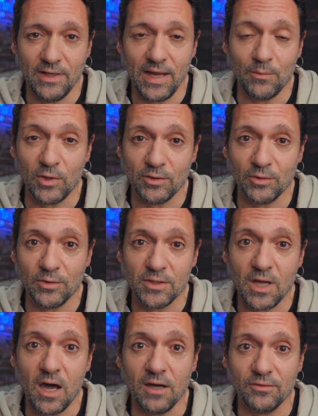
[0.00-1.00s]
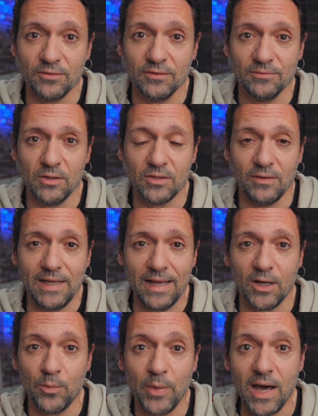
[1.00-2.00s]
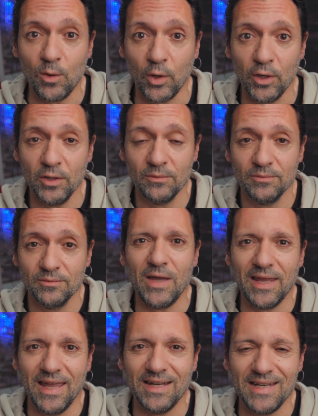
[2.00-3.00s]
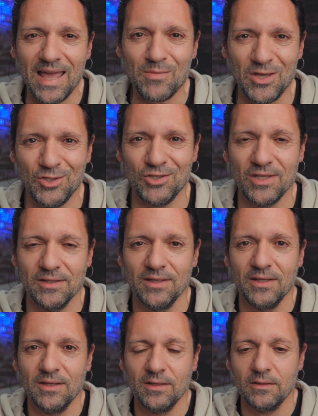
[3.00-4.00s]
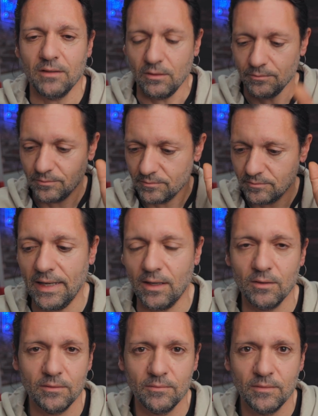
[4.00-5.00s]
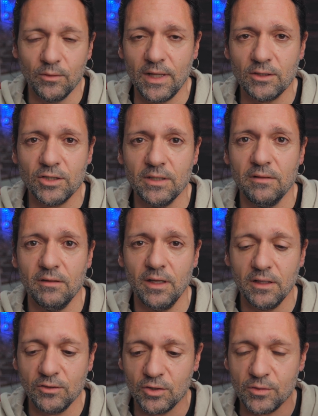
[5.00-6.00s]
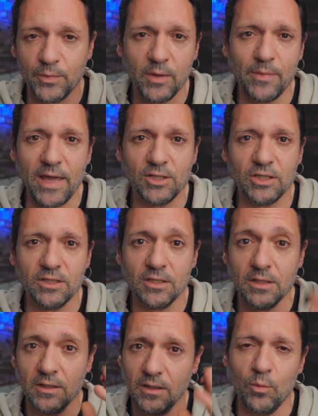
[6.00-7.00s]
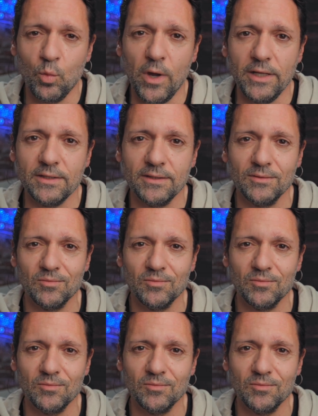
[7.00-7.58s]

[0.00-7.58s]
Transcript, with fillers: If the camera turns off because of lack of power, it might get damaged. So now don't touch anything, just be patient and wait.